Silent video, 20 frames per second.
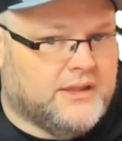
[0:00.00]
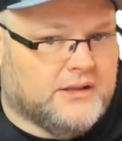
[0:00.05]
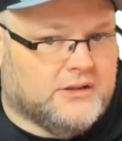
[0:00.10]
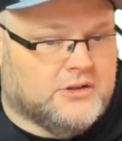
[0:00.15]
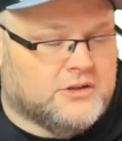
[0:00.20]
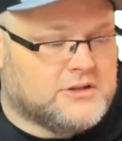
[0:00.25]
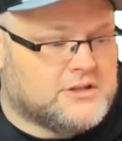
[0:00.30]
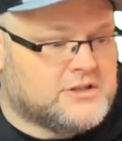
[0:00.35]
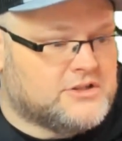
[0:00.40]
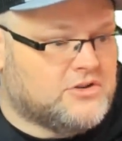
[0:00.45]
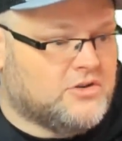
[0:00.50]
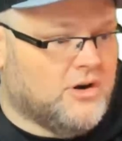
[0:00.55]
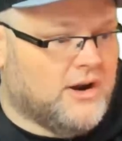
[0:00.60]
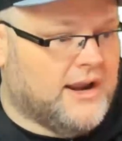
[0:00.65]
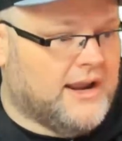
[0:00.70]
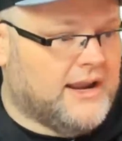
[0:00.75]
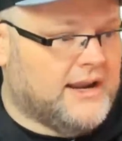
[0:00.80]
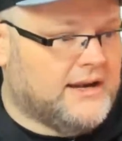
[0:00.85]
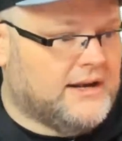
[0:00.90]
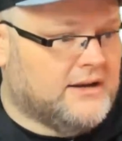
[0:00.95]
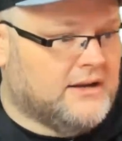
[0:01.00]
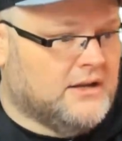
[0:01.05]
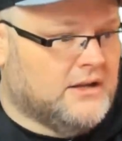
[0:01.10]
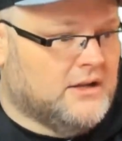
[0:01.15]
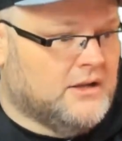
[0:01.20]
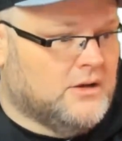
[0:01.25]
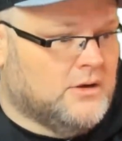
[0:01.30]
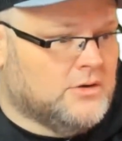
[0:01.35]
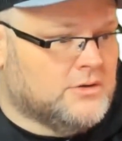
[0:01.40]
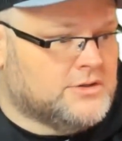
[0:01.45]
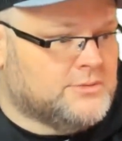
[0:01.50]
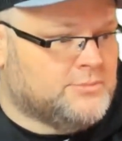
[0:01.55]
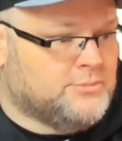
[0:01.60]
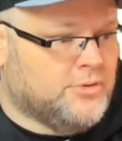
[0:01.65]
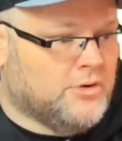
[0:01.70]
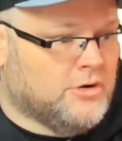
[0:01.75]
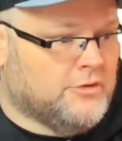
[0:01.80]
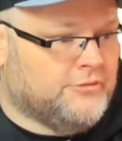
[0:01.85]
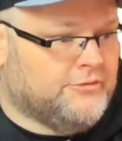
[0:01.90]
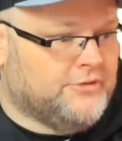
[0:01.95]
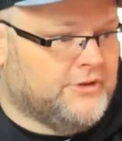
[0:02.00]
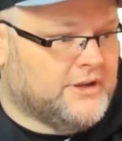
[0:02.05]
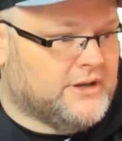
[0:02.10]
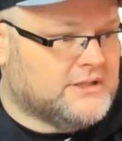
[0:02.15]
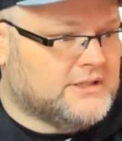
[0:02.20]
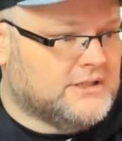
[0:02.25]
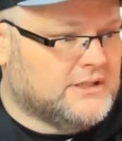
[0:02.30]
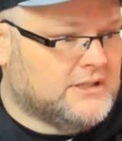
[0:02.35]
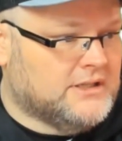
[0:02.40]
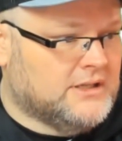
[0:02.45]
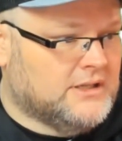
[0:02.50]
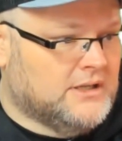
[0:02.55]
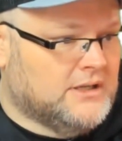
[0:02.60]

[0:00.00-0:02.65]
Looks great. It's perfect.